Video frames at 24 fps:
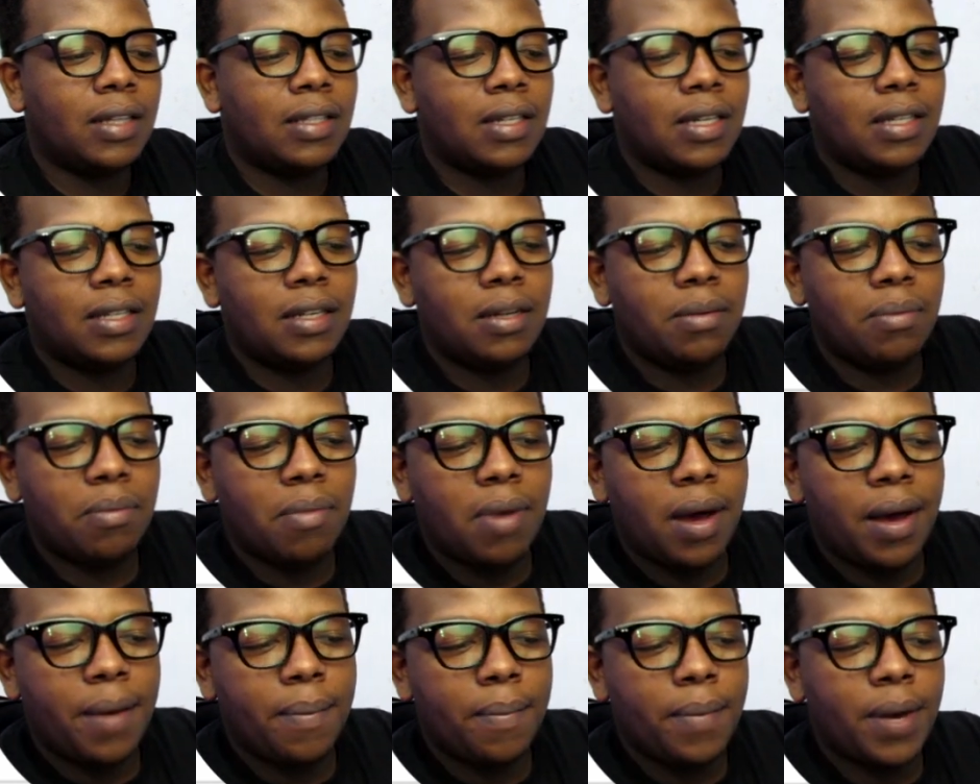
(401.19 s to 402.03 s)
Just
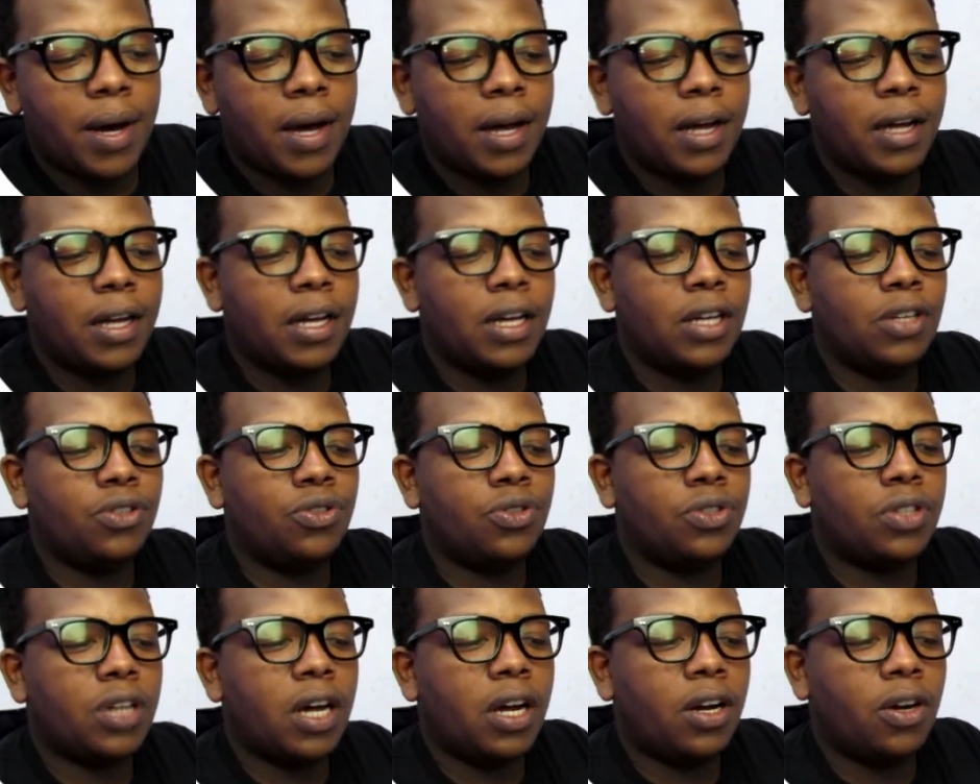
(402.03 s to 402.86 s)
remember
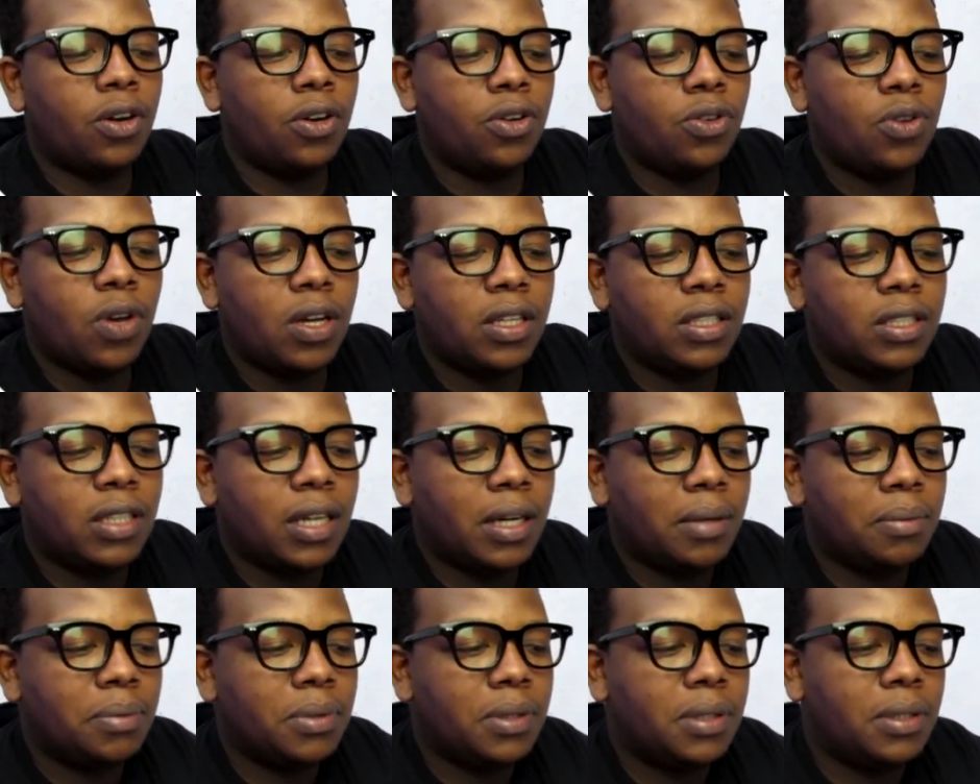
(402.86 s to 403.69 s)
to turn on your
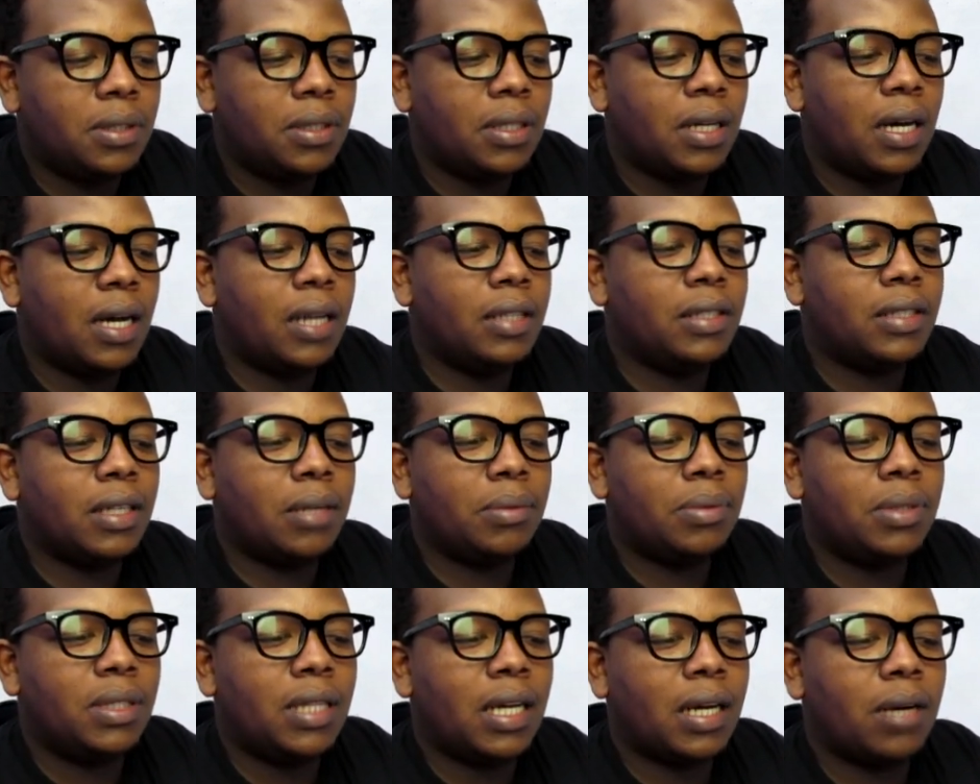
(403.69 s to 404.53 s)

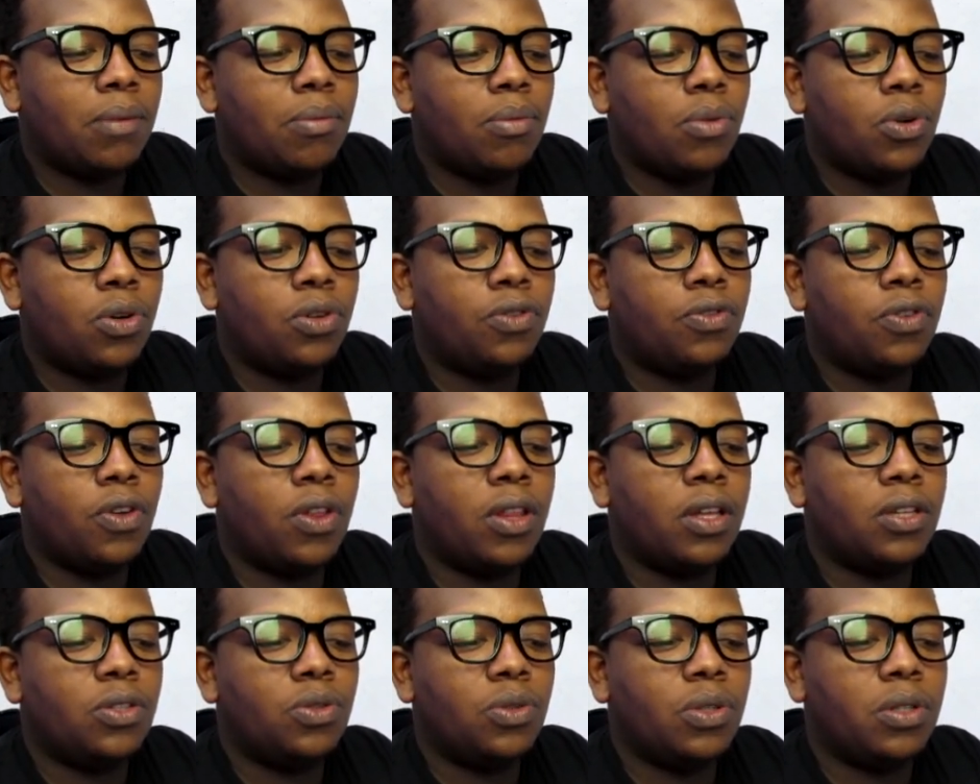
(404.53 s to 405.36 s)
jumpstart mode for
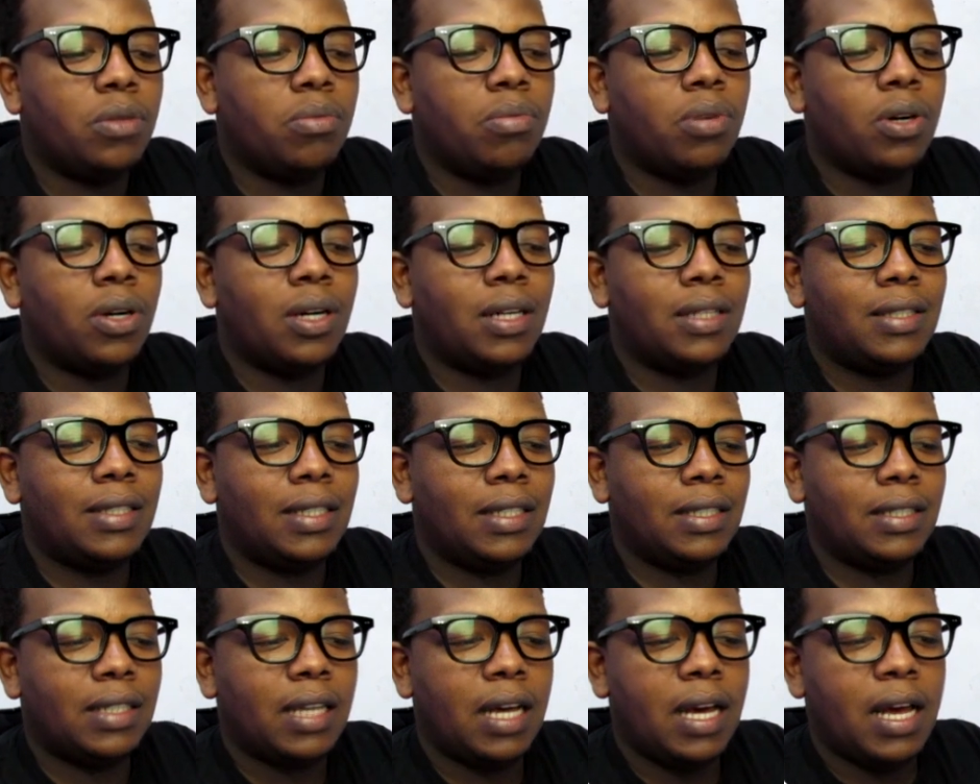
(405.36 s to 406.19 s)
the sweet
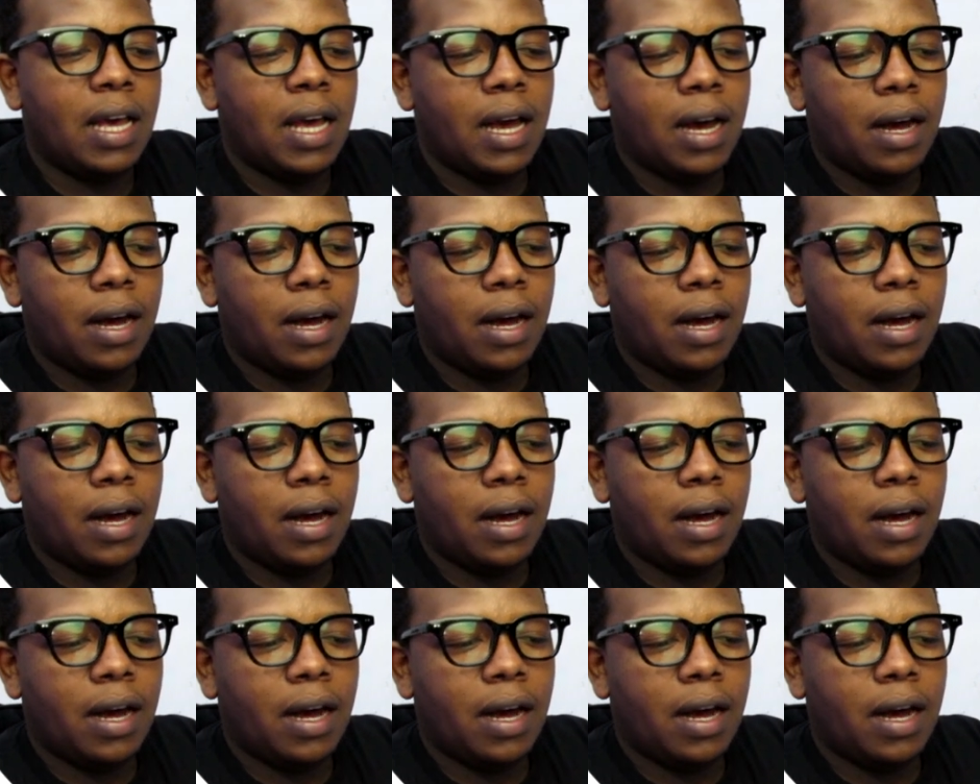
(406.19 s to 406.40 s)
bonuses.